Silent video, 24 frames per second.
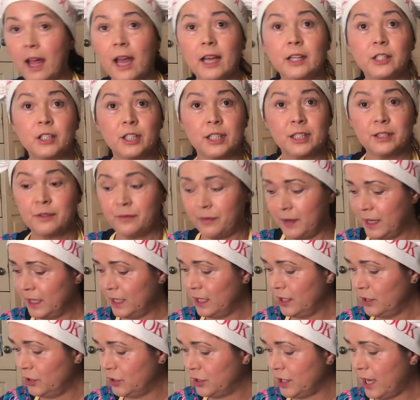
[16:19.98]
I just
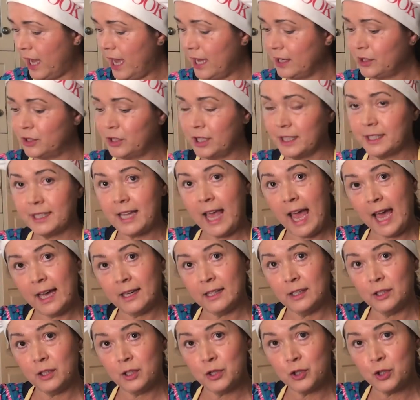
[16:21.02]
finished, I just
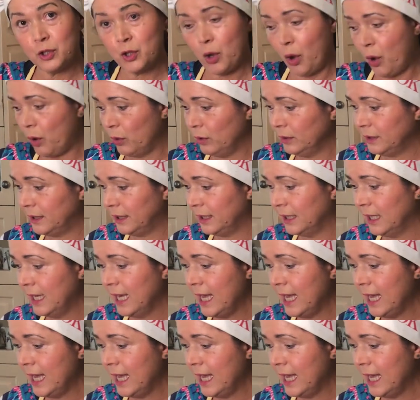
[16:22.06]
added a salt,